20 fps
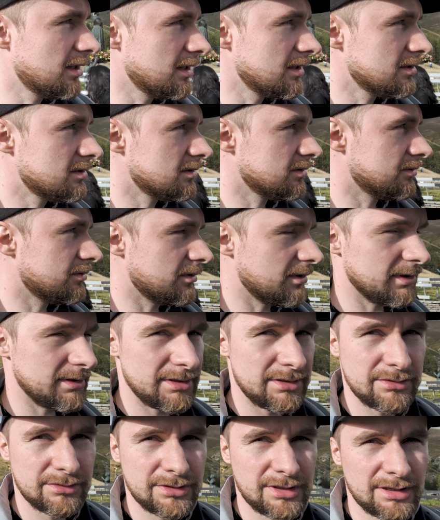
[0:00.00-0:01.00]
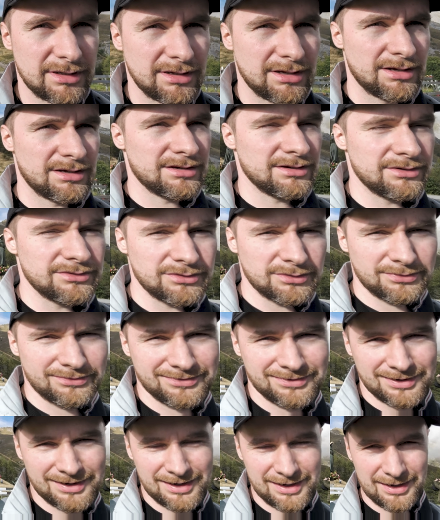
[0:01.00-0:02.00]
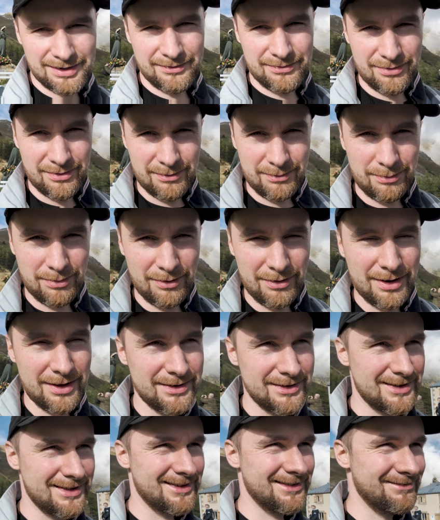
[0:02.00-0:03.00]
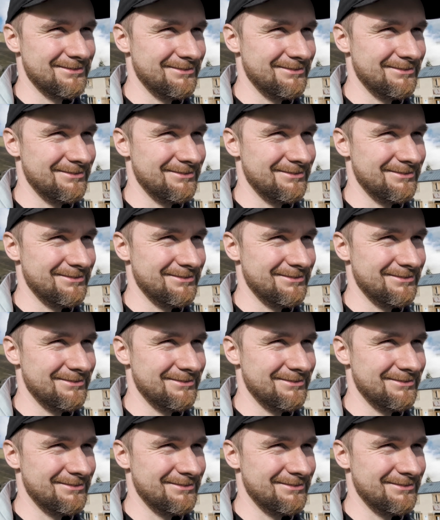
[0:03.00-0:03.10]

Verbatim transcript: I saw already today a group from Poland.